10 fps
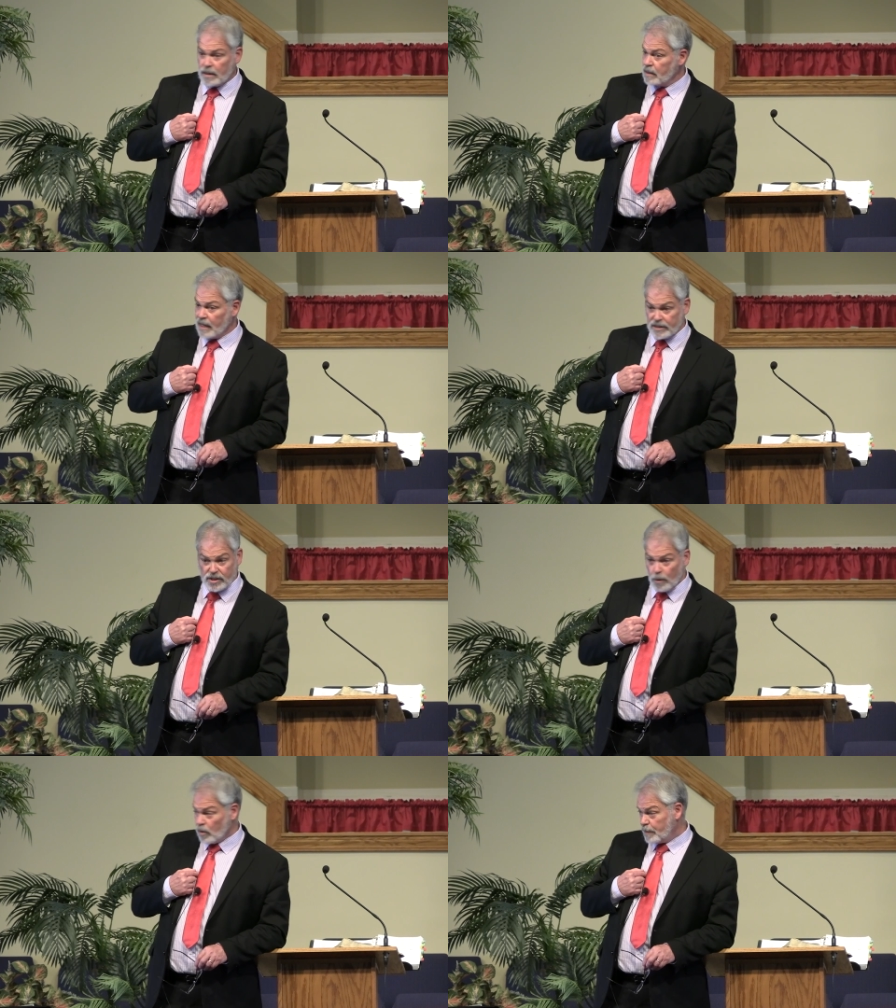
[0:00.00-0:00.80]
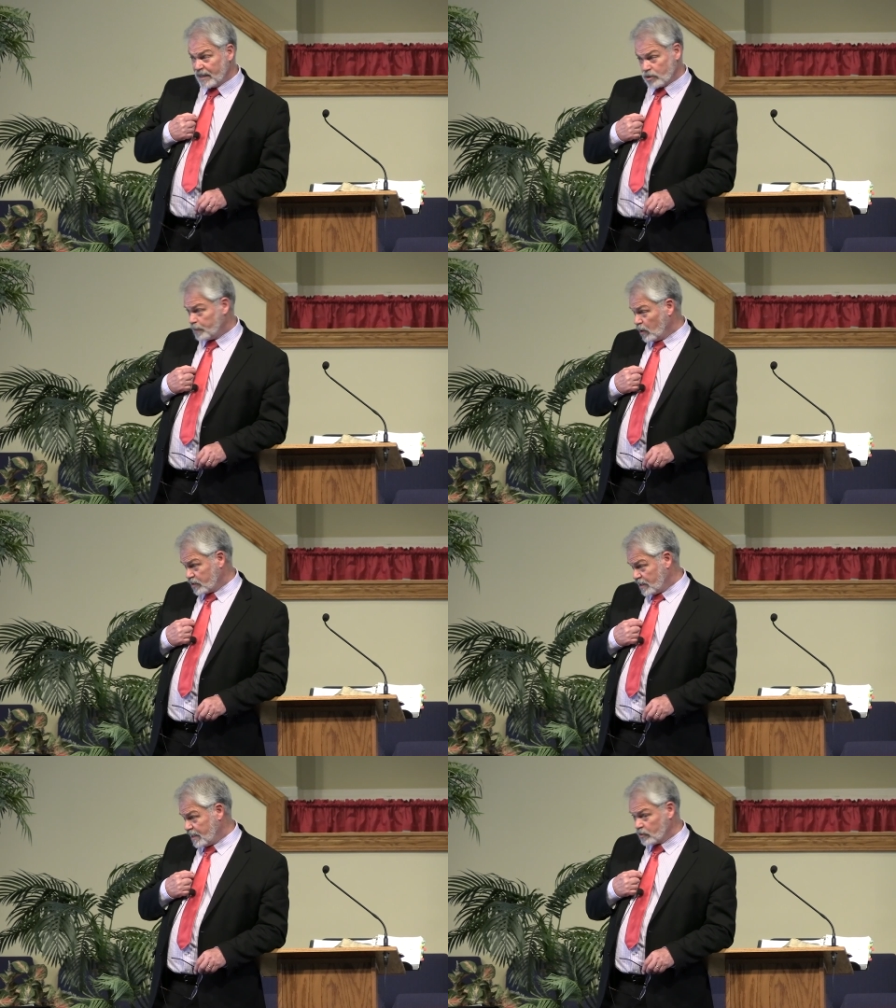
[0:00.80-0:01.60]
That's not what Pastor Paul
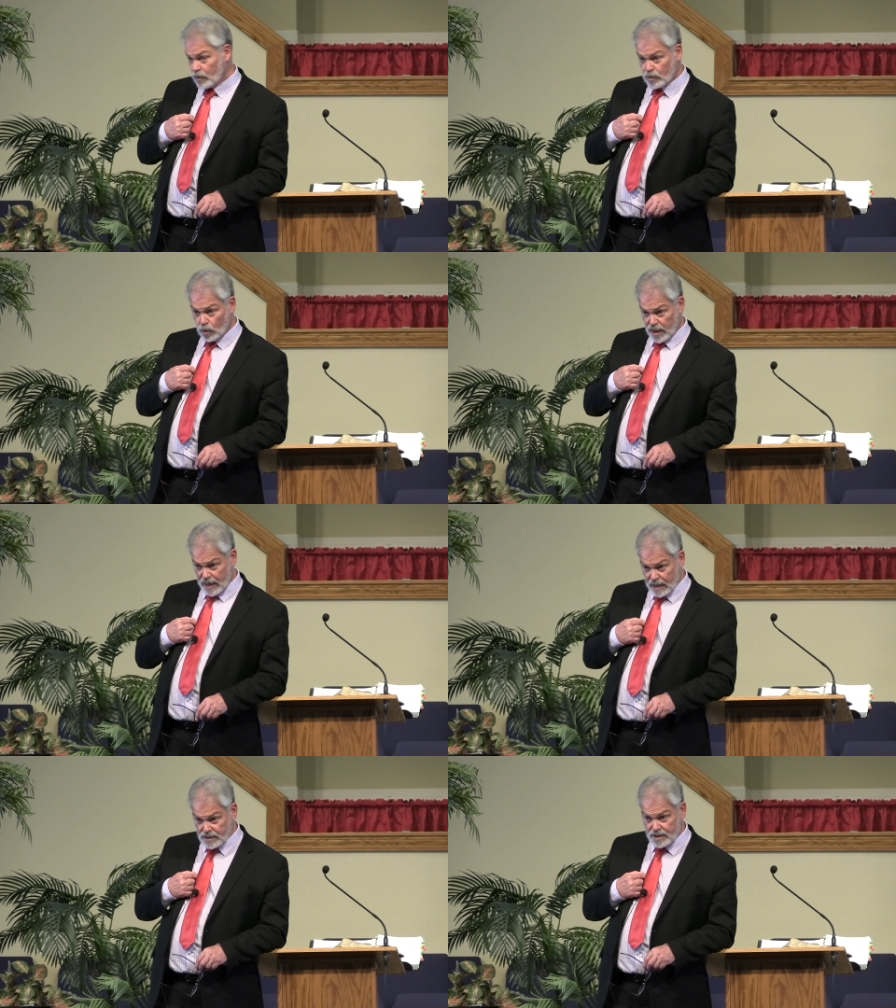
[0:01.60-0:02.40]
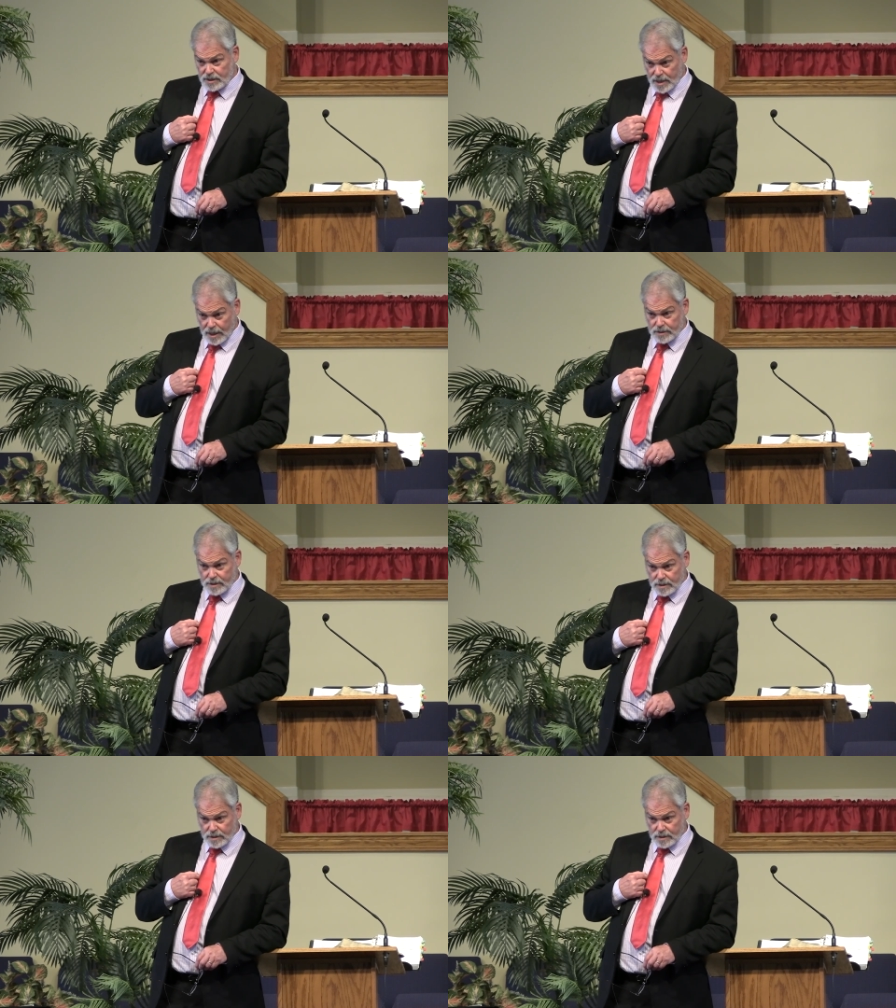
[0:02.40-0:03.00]
said, that's what the Word of God says, guys.